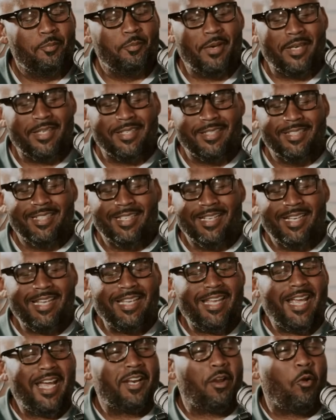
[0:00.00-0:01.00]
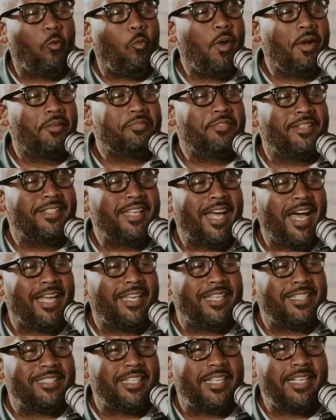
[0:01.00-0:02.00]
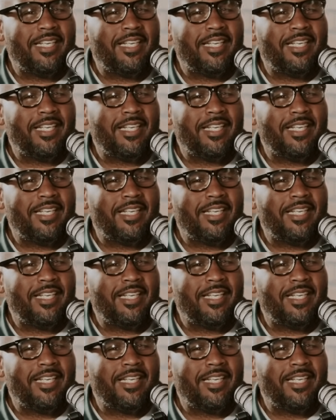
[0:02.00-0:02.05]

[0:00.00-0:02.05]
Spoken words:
But he had a wealth of knowledge,